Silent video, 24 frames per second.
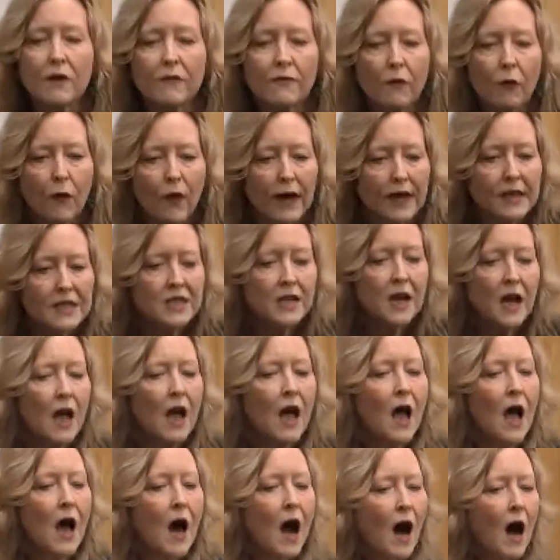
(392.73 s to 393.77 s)
of voice,
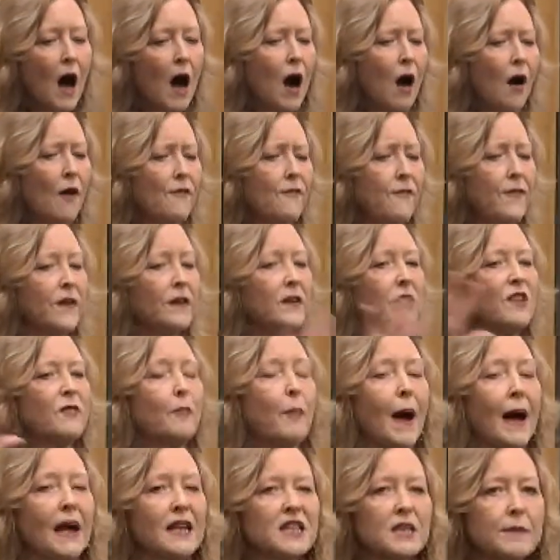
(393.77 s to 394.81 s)
a field of
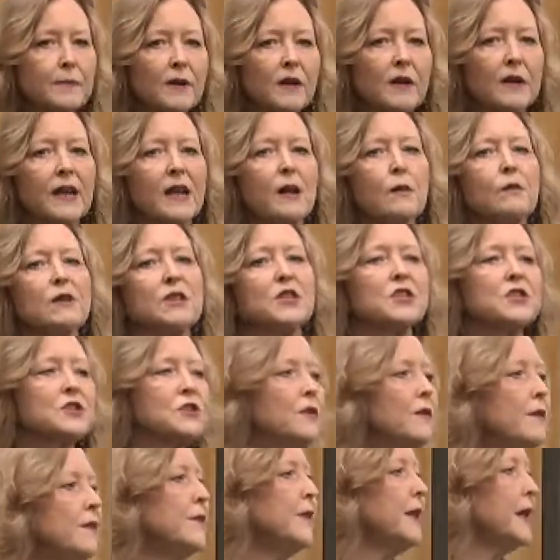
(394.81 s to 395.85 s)
possibility in which certain